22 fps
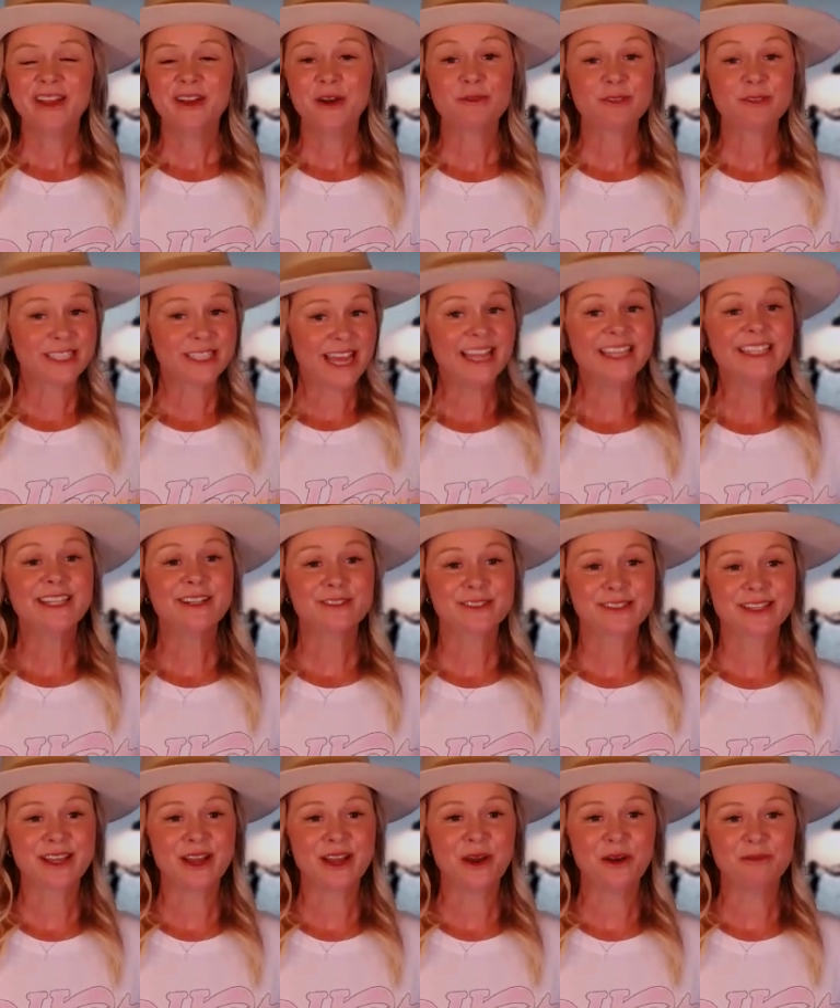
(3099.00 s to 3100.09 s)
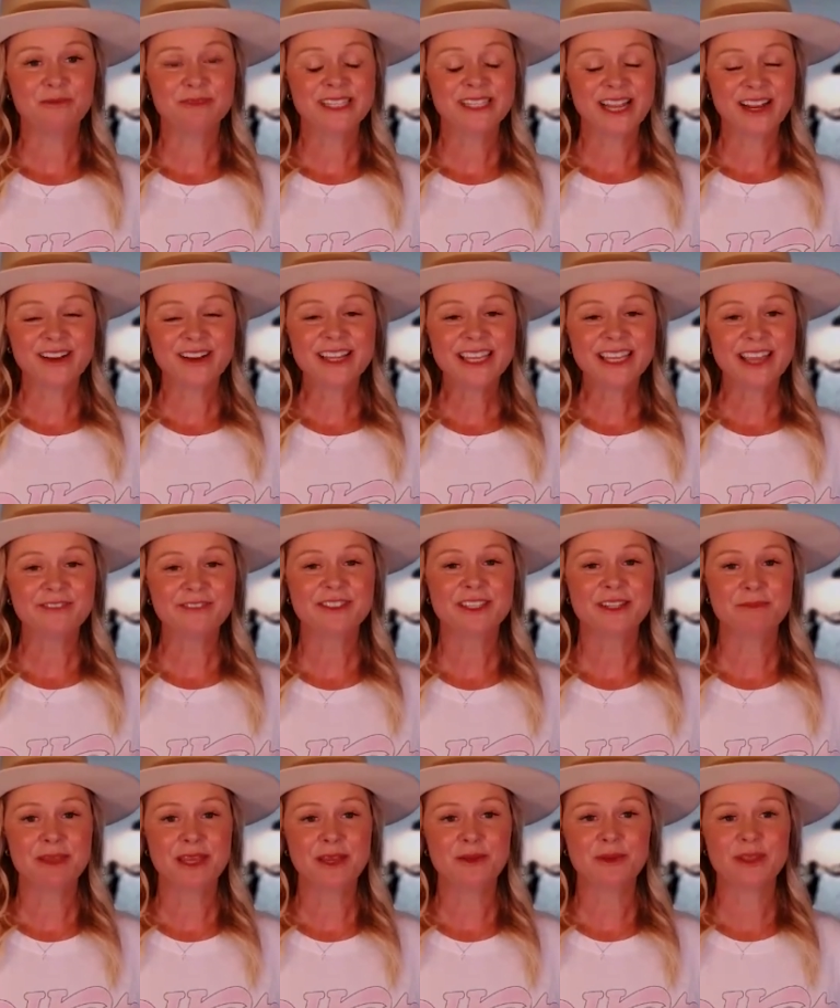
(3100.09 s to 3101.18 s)
Over 10 years ago, Terry
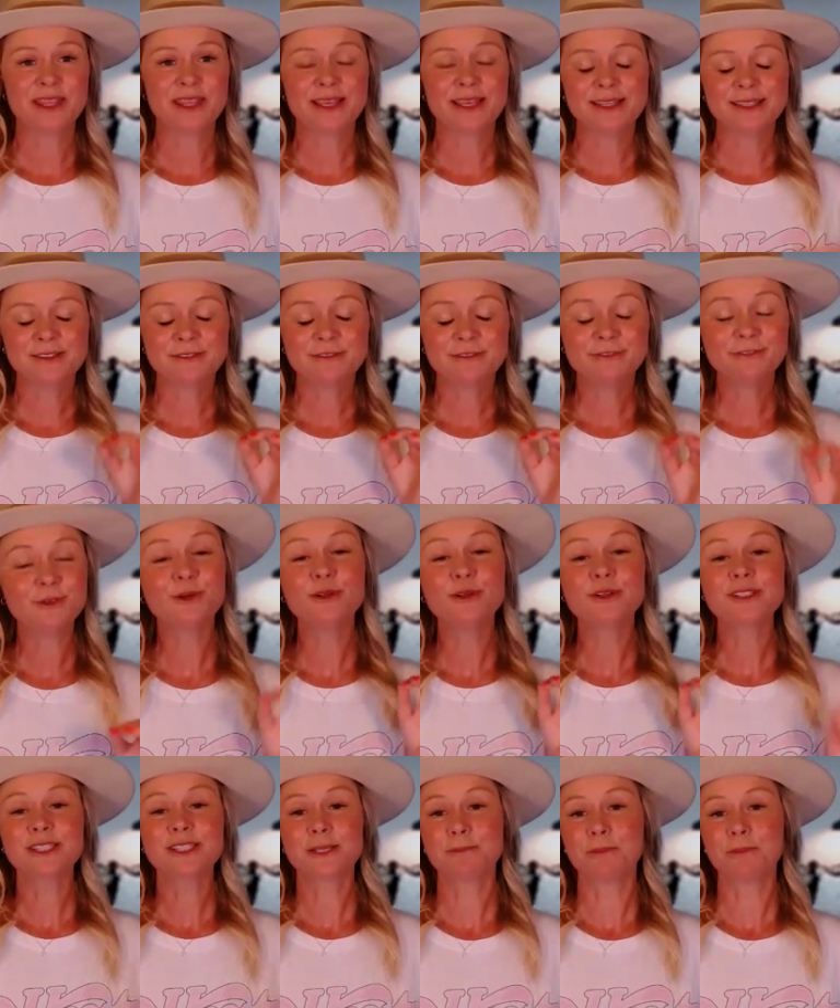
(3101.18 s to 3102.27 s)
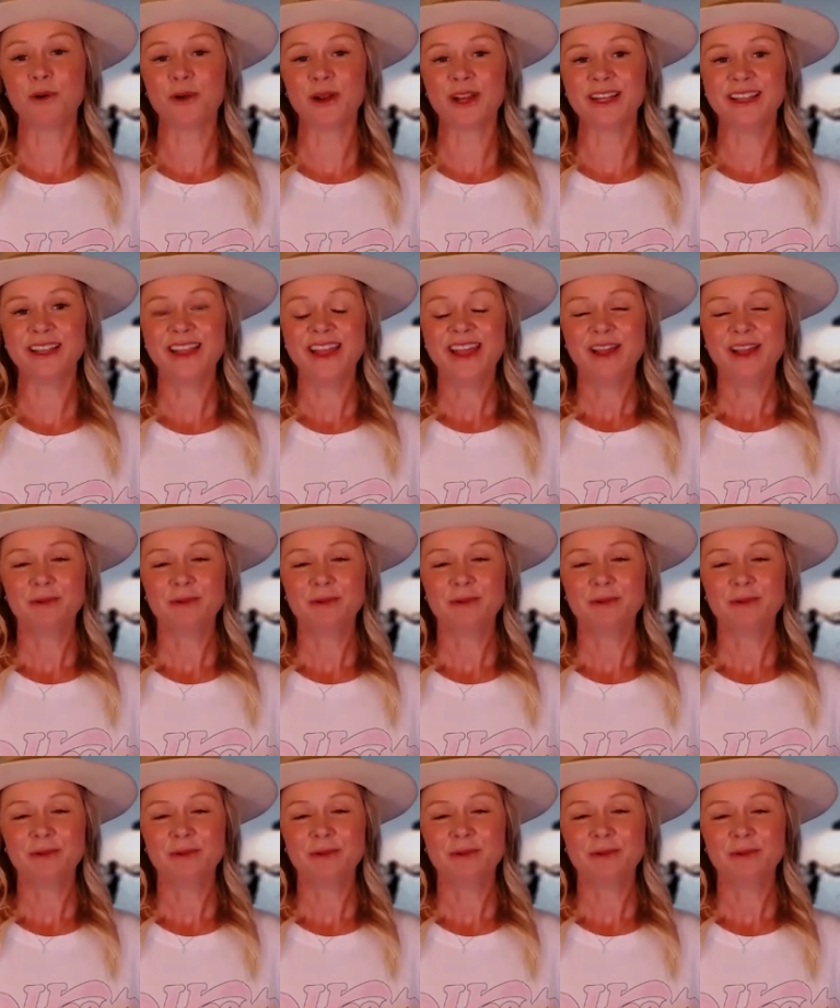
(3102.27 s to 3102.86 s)
gifted me with his full support,